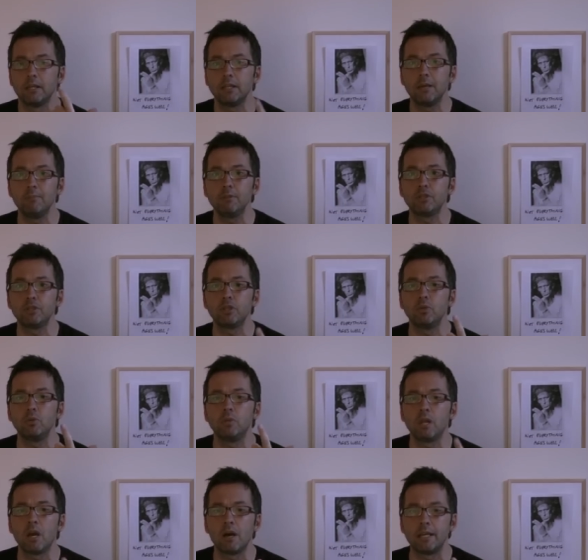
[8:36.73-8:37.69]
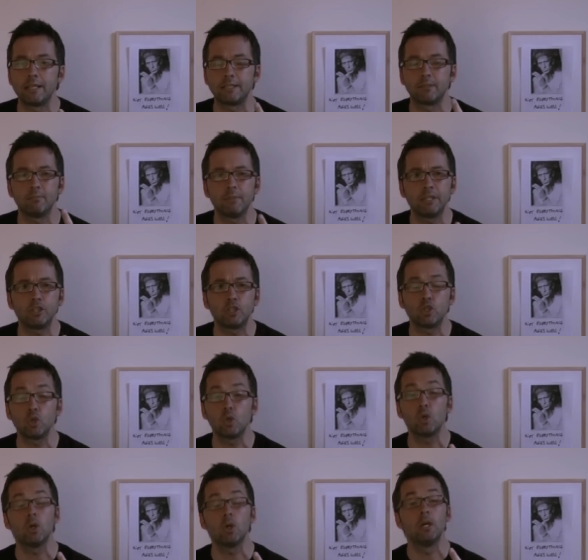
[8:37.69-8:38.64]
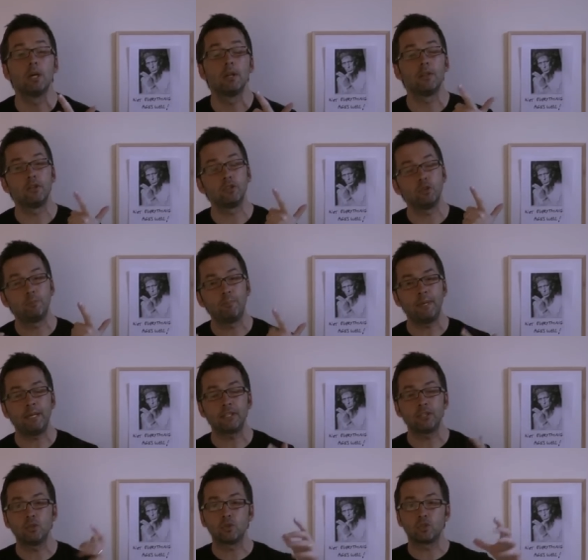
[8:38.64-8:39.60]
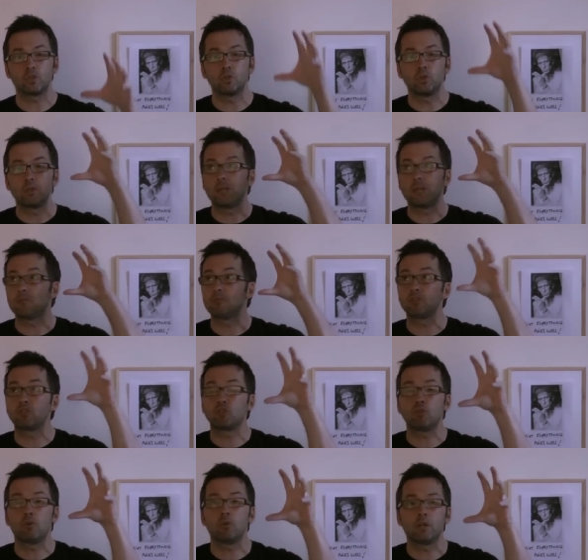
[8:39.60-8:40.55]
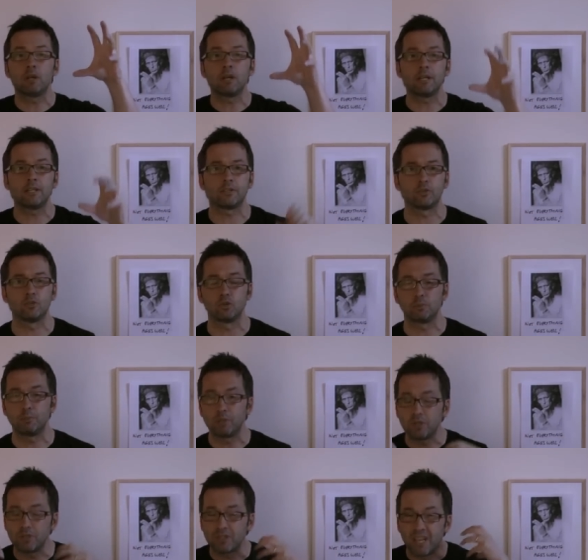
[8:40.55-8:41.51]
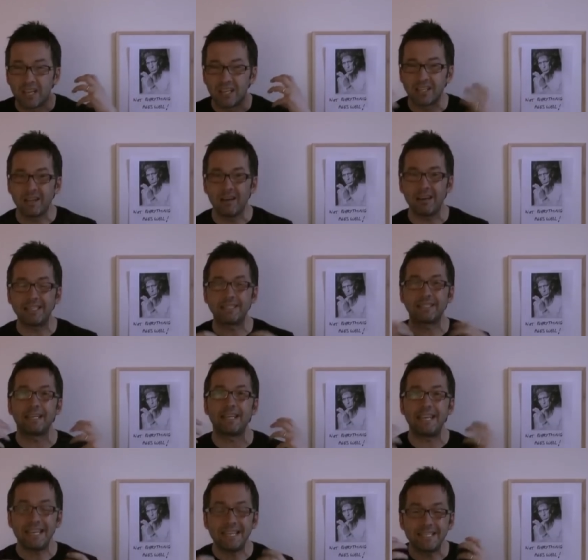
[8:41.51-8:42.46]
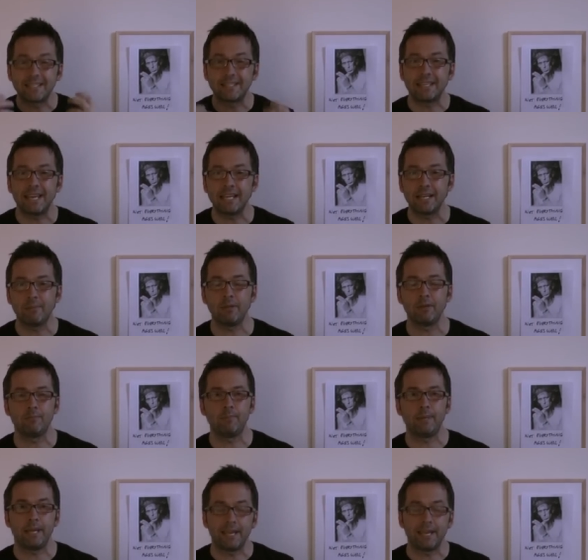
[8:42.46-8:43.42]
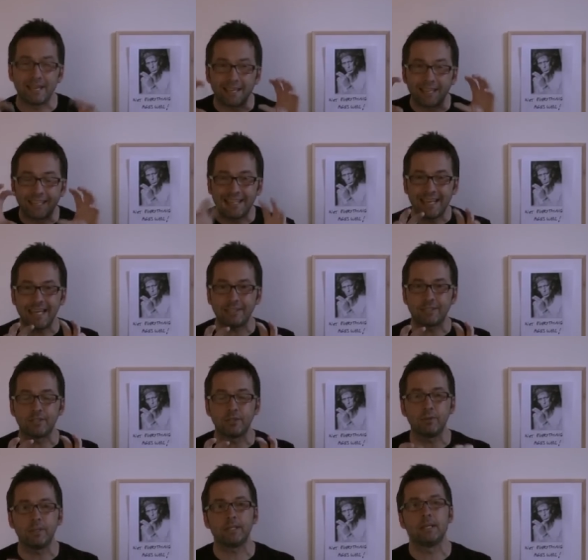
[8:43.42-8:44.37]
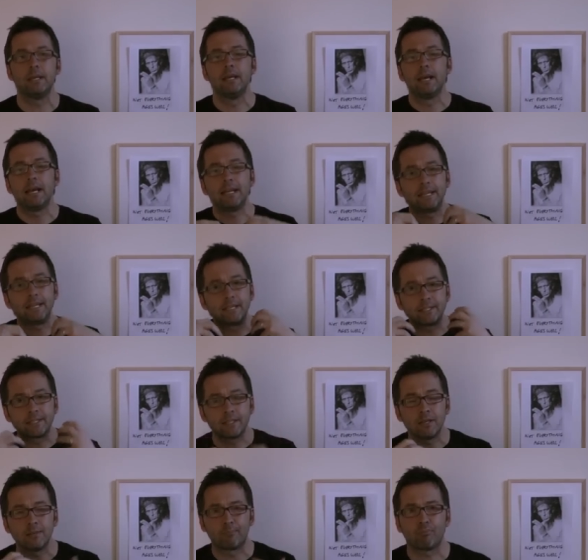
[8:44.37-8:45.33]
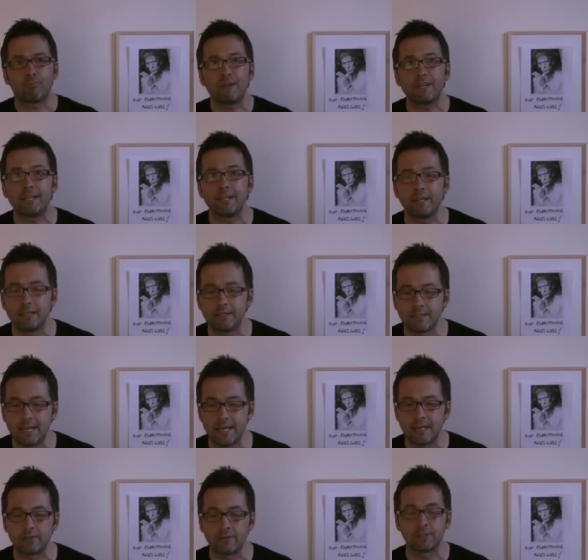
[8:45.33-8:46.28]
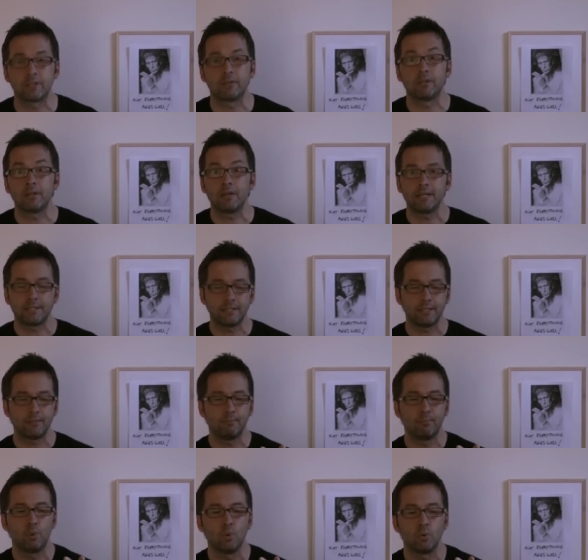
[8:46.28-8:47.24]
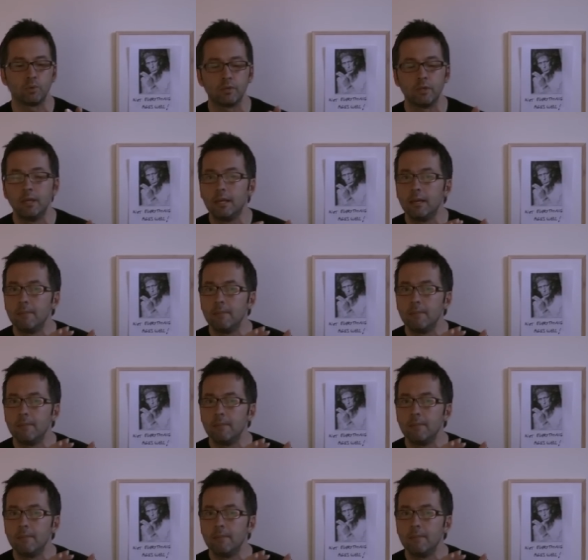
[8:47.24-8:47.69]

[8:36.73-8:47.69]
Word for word: Number two, light. Make sure that your beer is not stored under a strong light source because light is the enemy of beer. It can get to it and it can start breaking it down. So light is important.